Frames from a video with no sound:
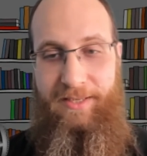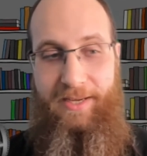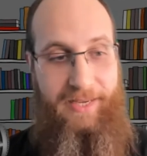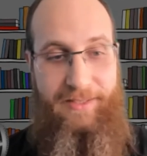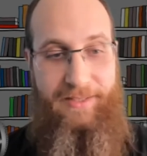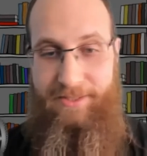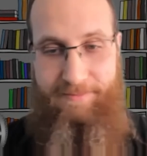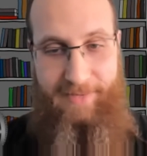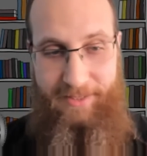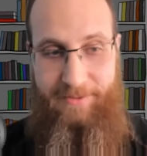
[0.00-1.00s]
And that's,
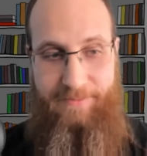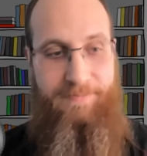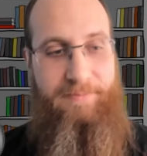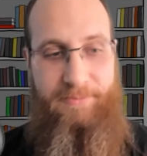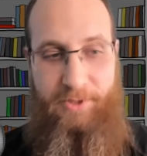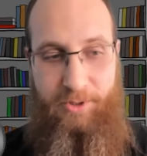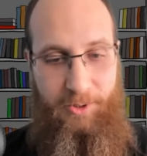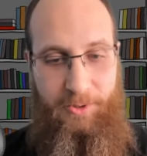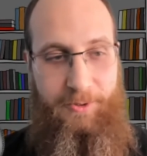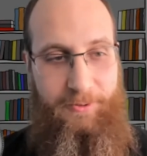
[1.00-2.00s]
that's your
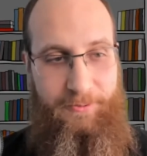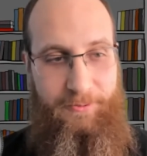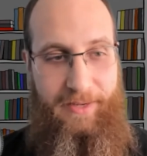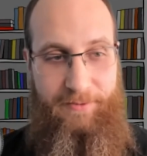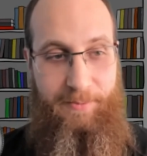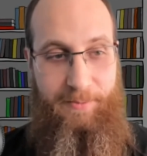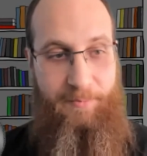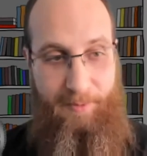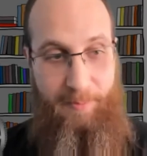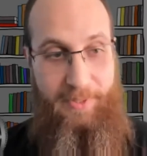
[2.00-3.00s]
goal from the,
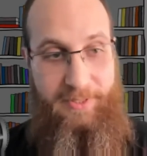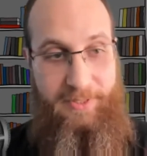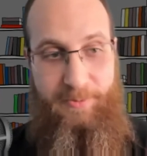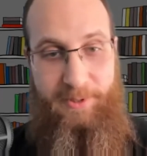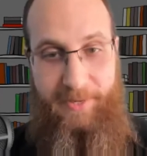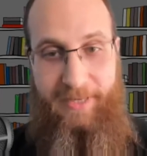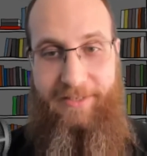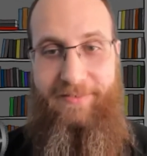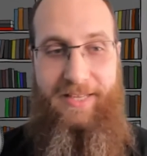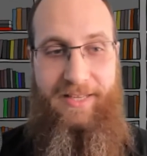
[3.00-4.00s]
from a business
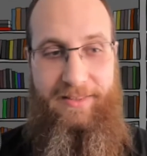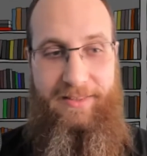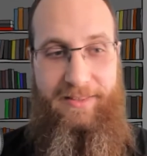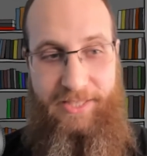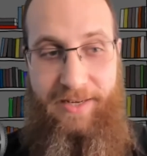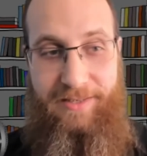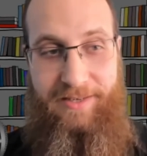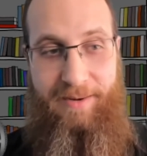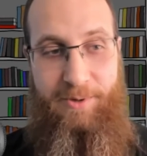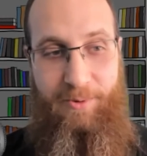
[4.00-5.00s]
perspective. The second
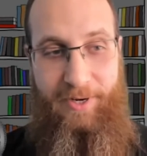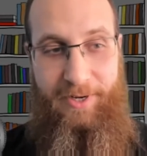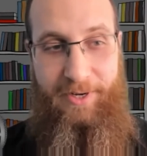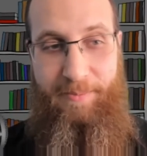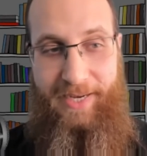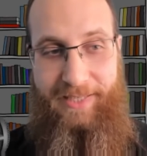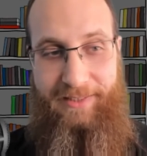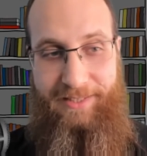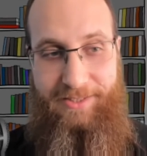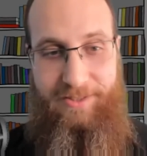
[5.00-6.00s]
time you want to go back and
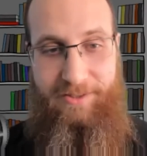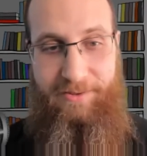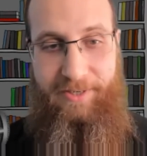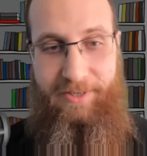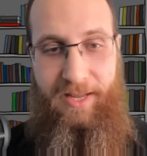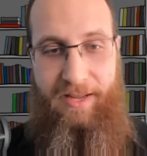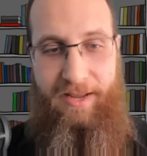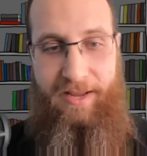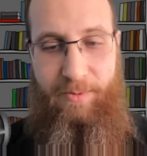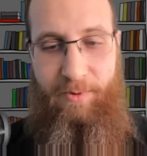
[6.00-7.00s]
listen to it,
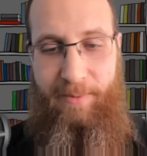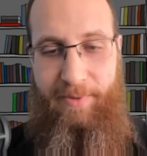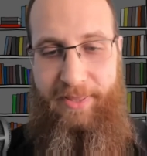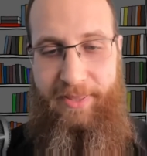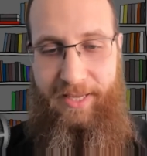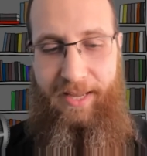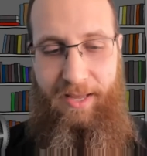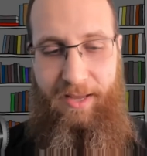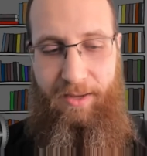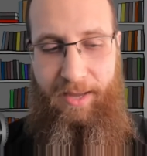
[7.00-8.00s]
you want to be thinking
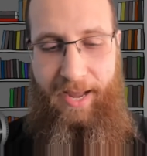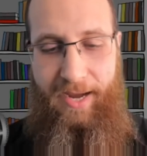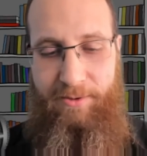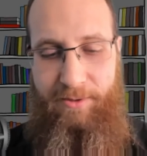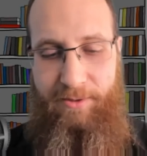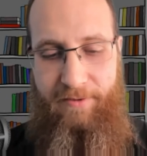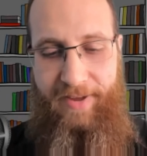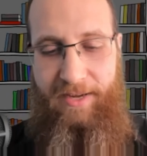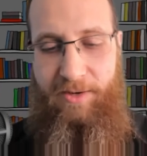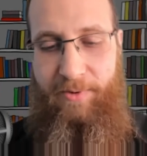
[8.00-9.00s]
how to
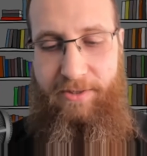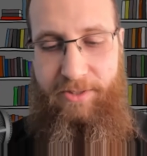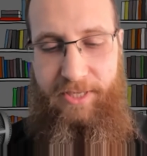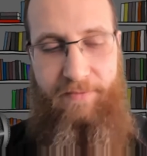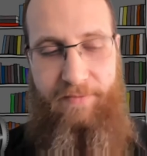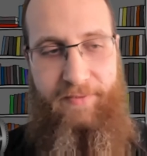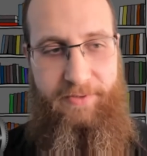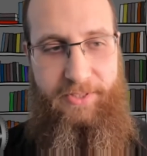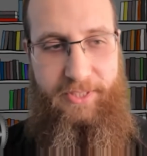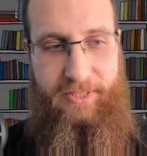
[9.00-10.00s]
evaluate yourself as a
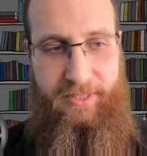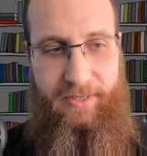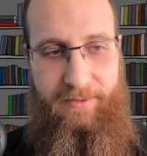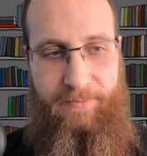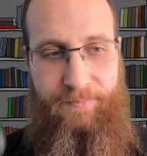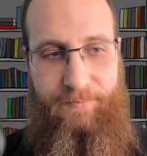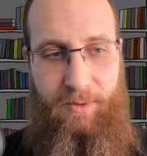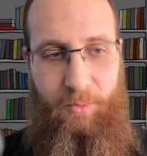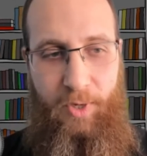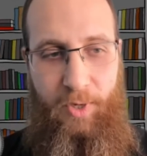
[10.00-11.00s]
facilitator.
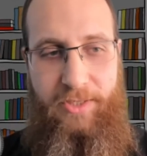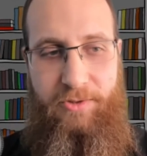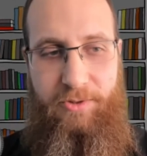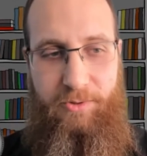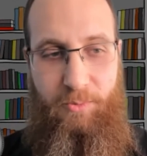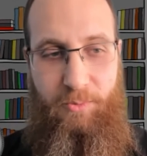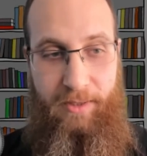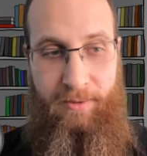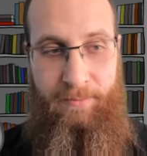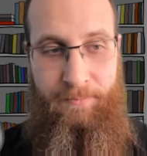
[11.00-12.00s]
What did you do
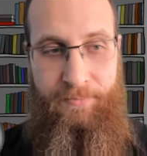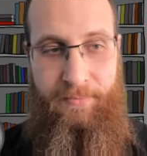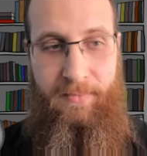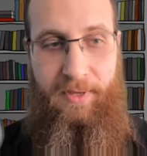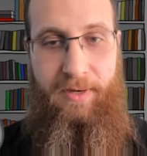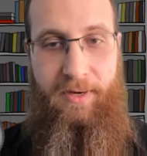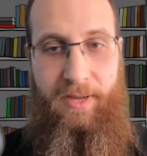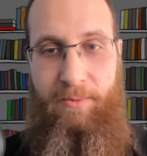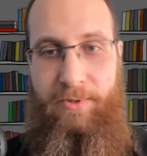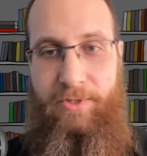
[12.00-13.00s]
well? And
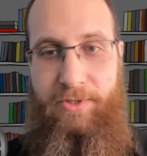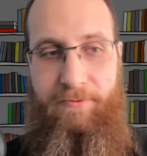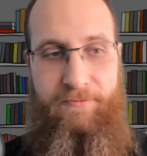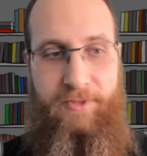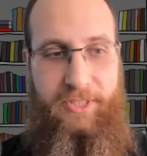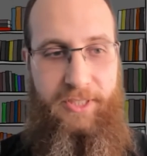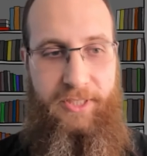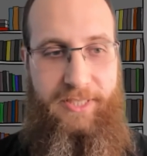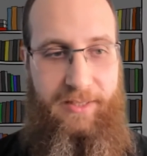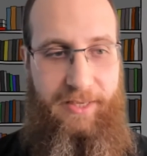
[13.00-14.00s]
how would you
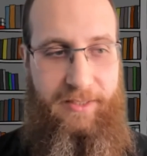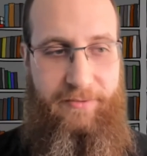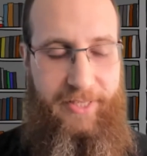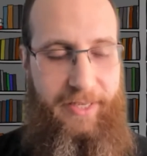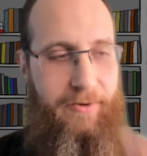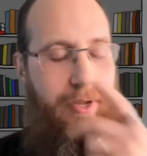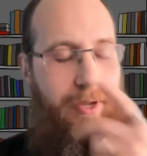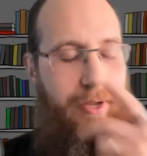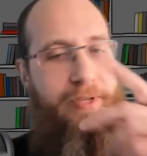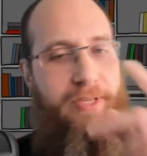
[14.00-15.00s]
facilitate that differently? Like,
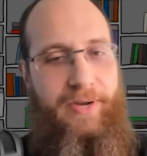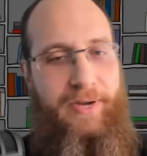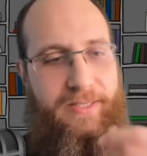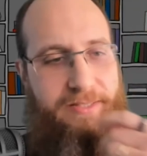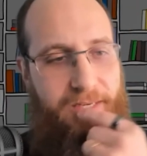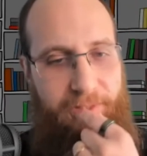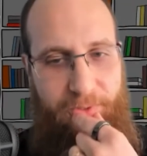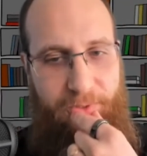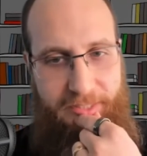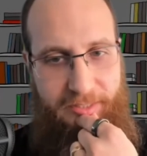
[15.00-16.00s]
oh, you know, I asked that
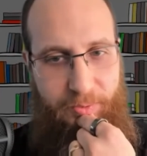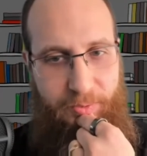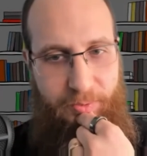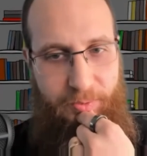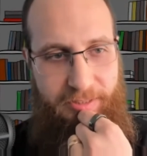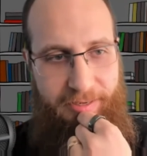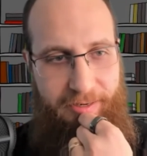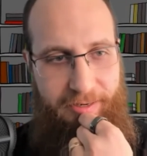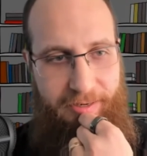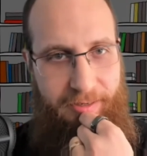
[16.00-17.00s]
closed-ended question
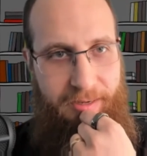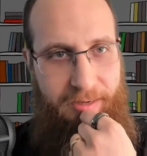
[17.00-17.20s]
there.